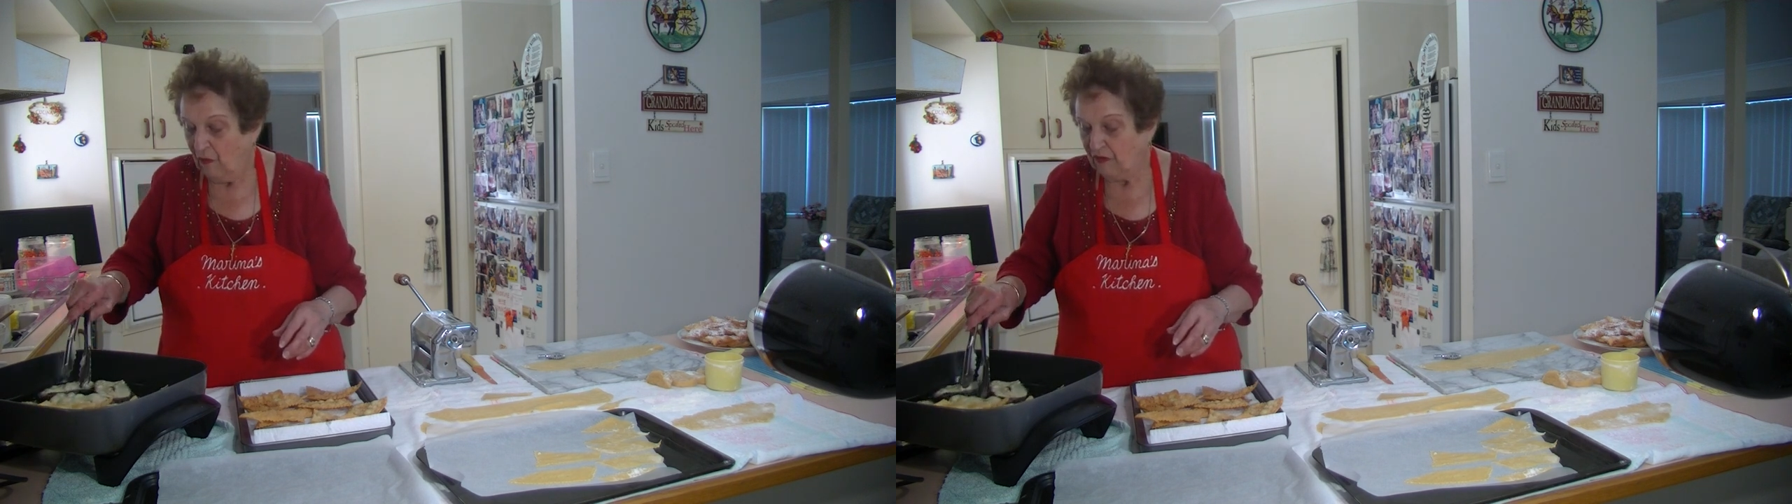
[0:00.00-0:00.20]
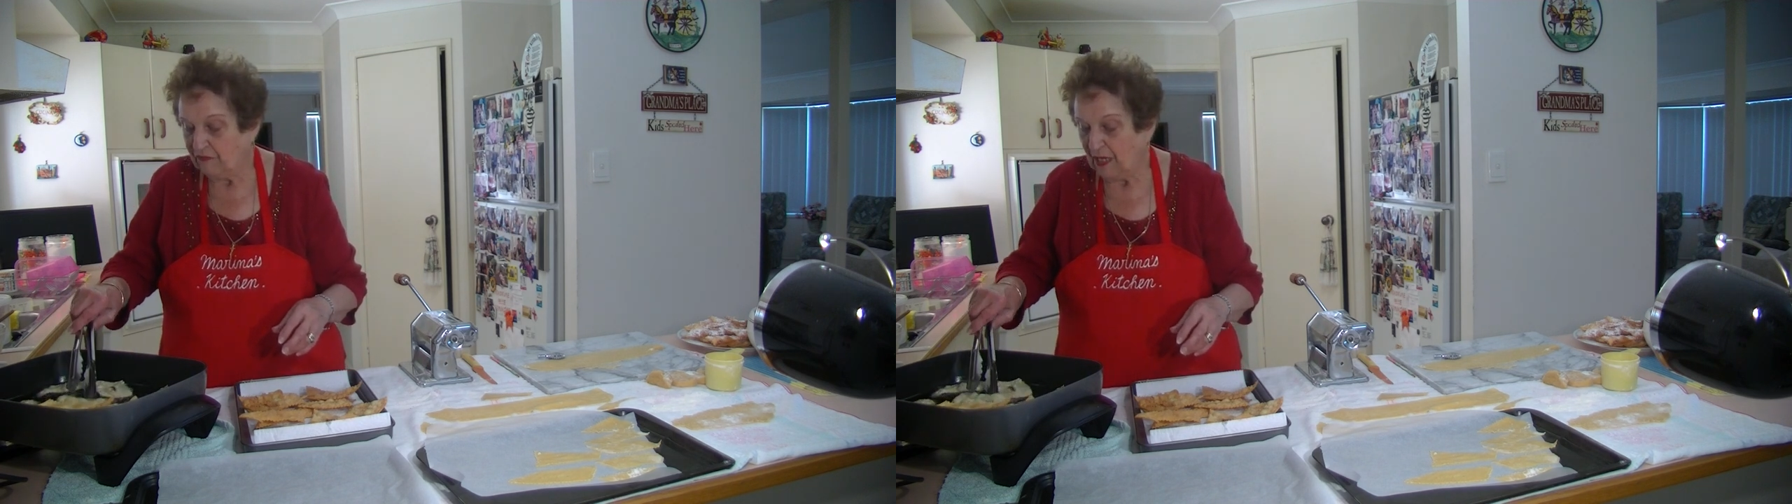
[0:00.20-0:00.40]

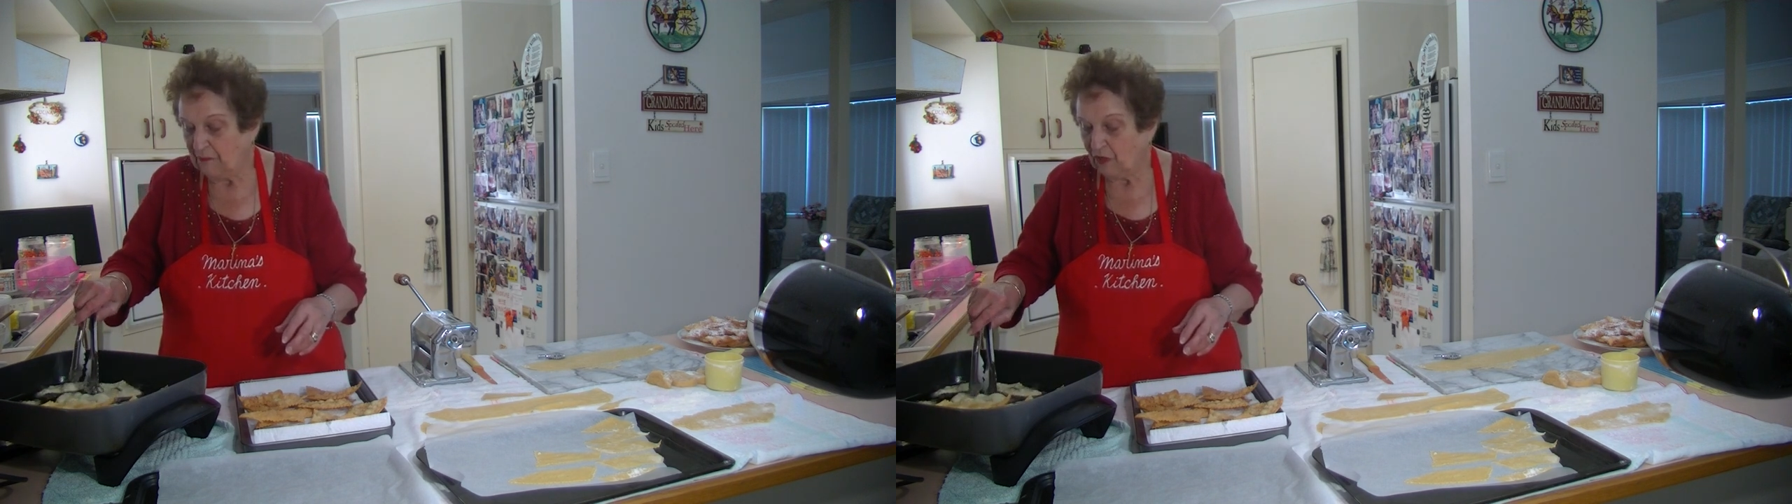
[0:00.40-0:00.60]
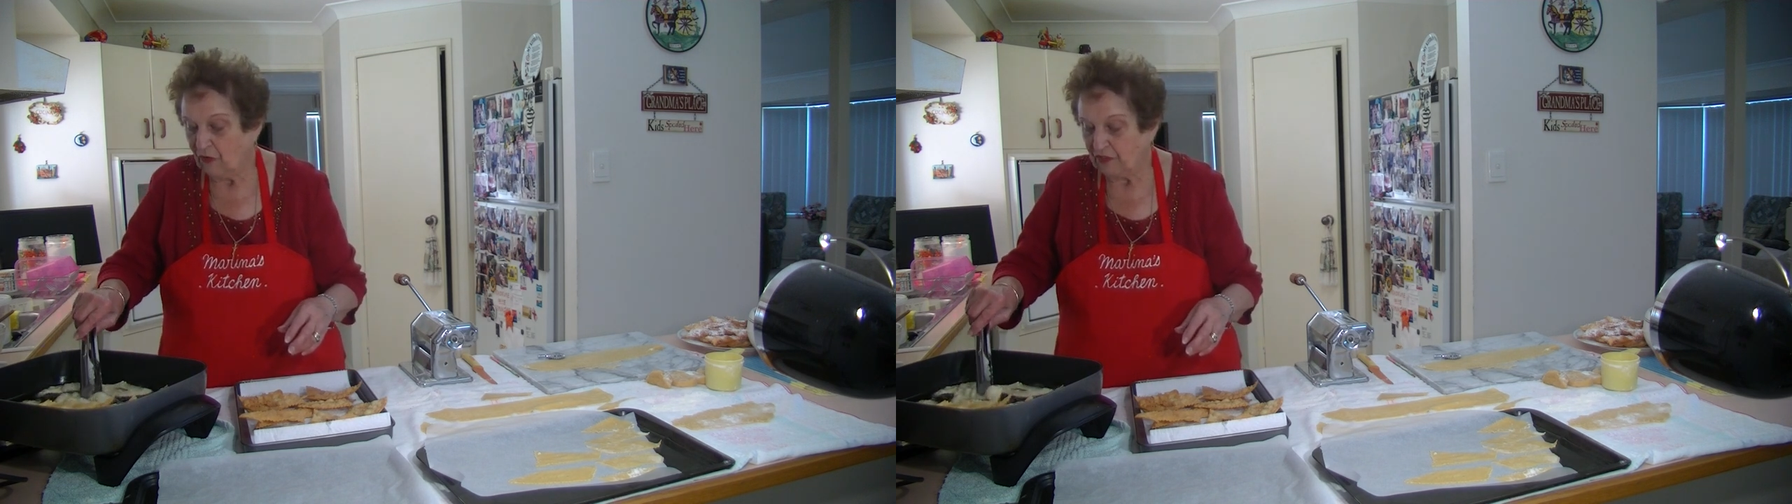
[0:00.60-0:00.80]
we've come
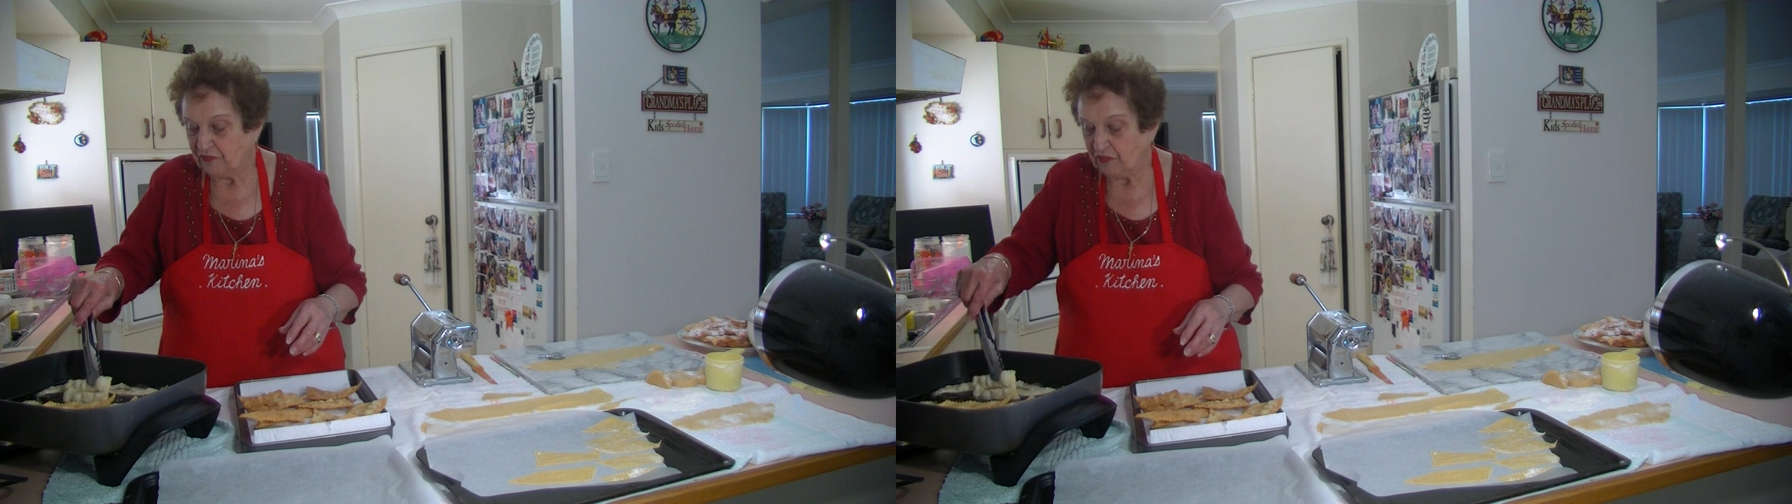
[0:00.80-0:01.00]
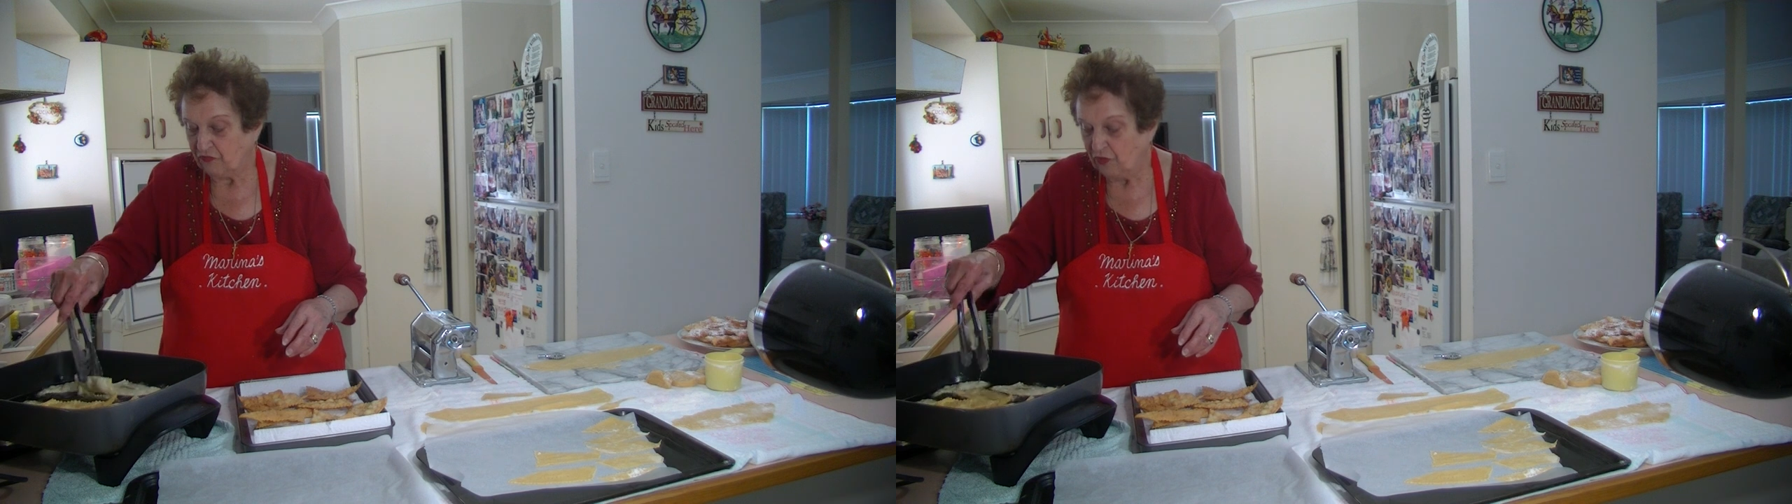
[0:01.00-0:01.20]
across
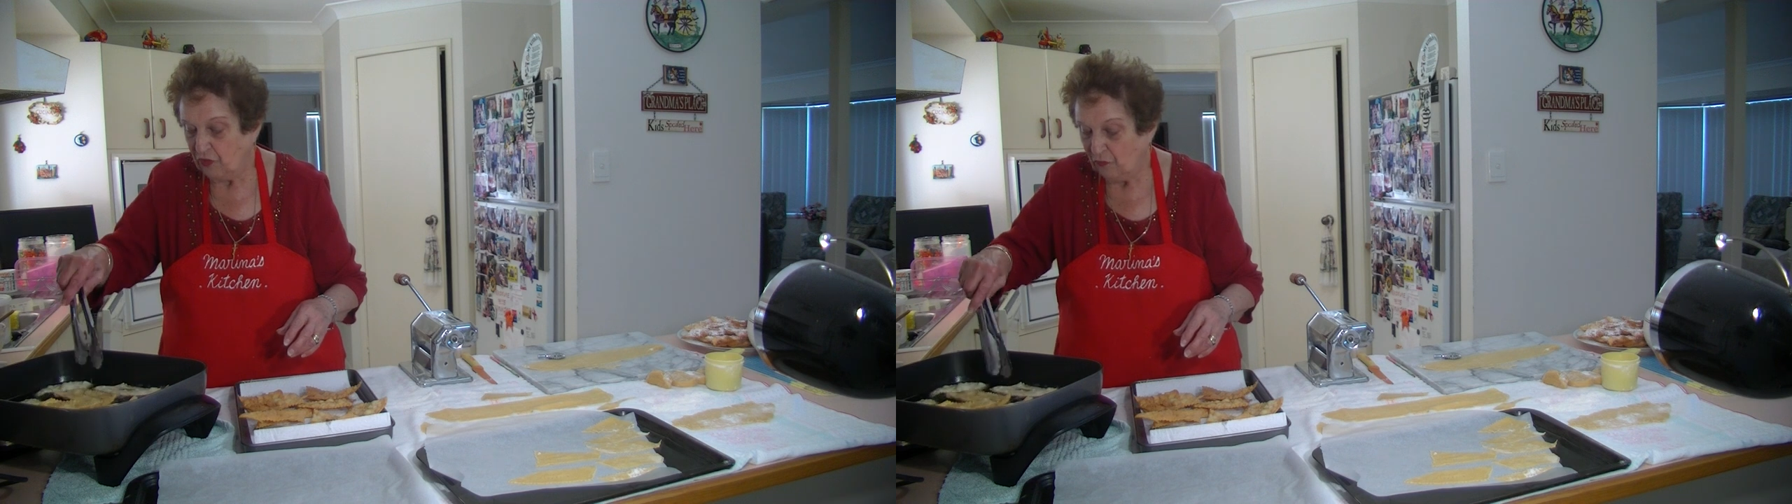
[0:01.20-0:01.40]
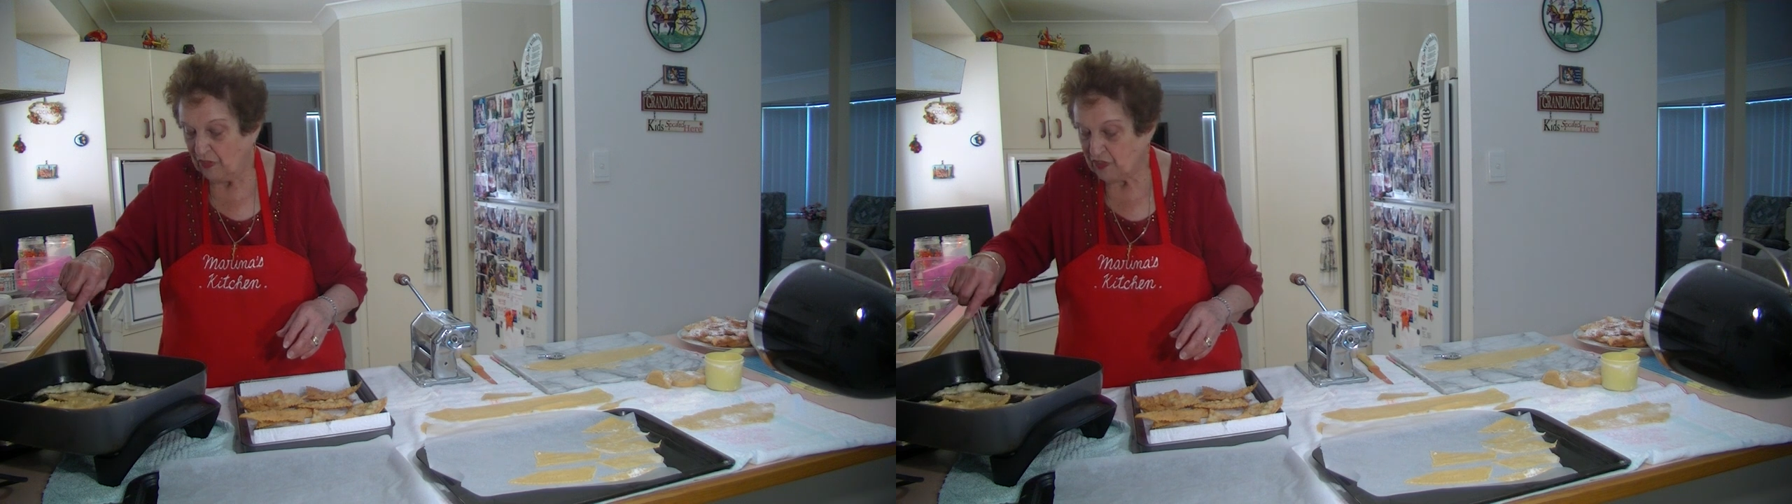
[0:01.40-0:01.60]
this
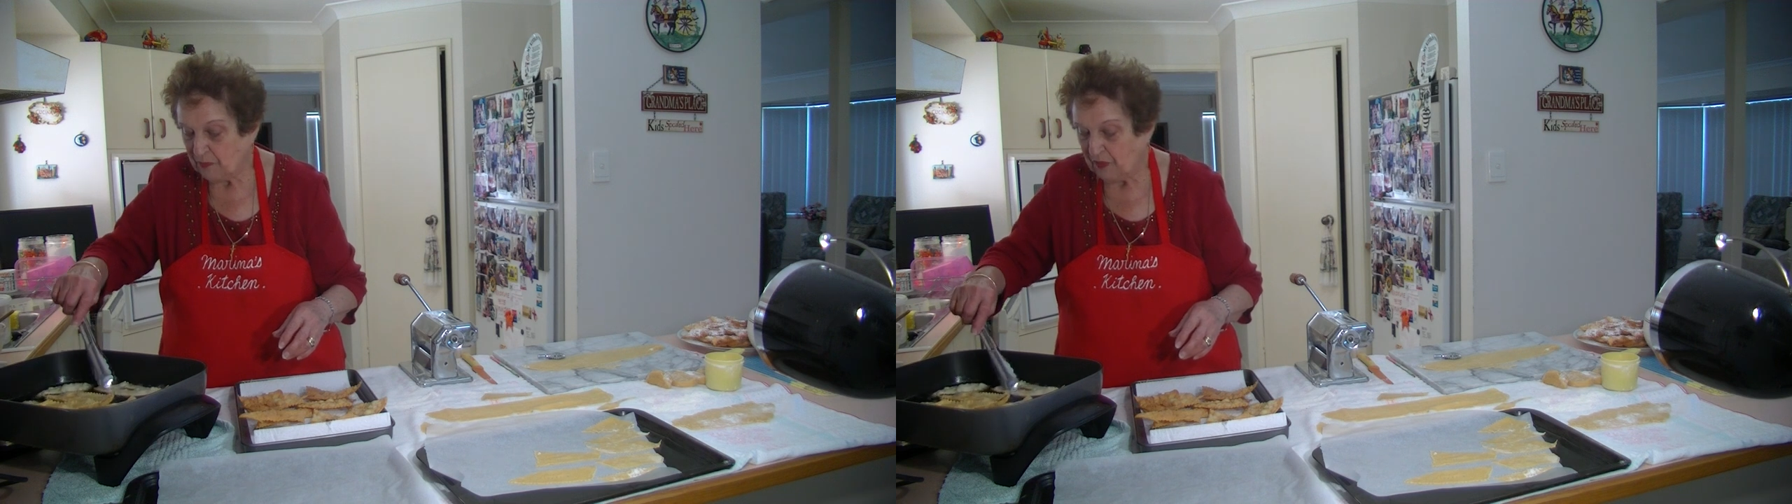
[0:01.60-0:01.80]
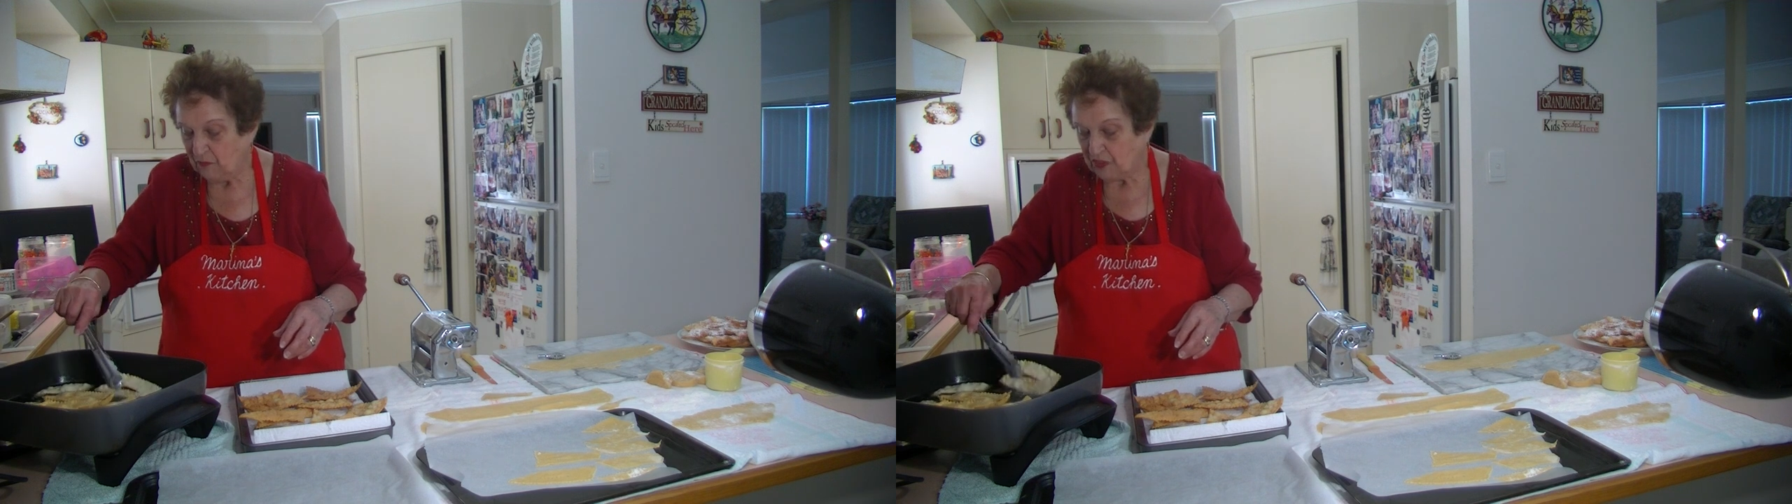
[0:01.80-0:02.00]
new
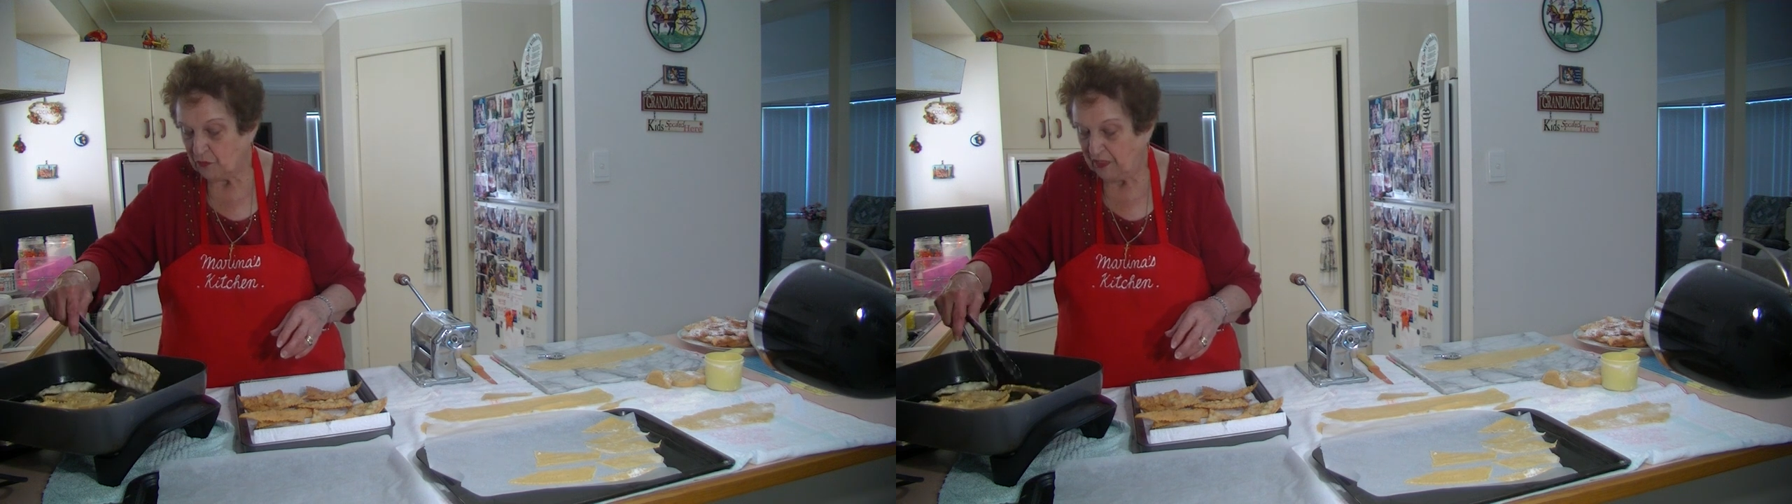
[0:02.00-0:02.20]
recipe which